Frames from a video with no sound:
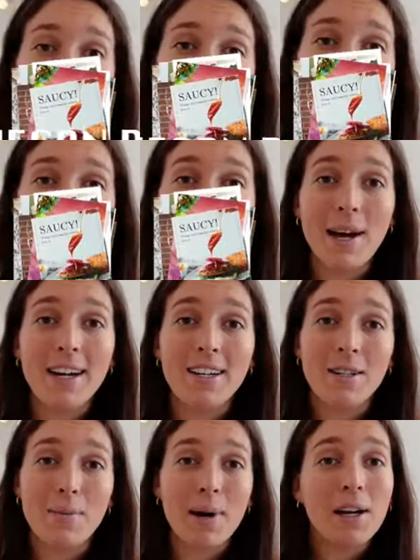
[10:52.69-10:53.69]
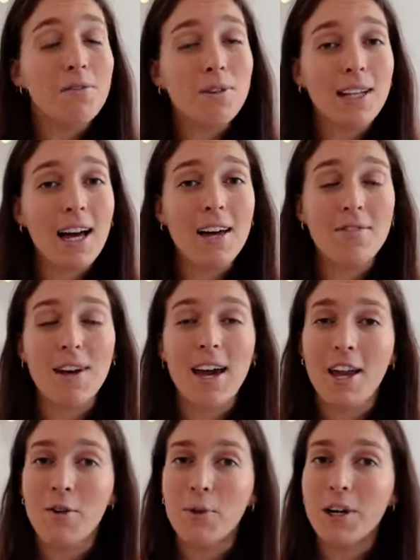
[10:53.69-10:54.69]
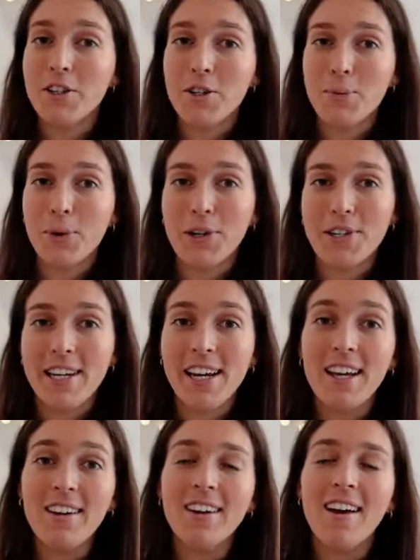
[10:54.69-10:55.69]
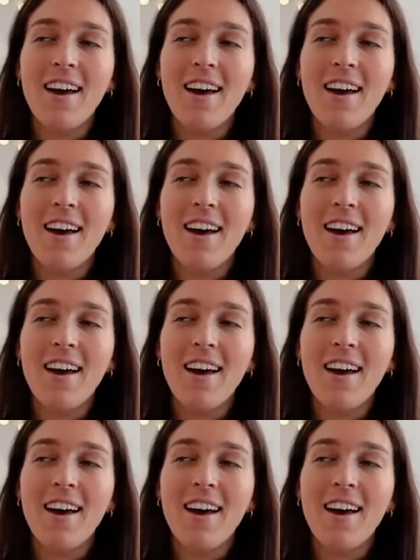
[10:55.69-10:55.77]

2 of mine, The Mindful Life and Where's Your Protein?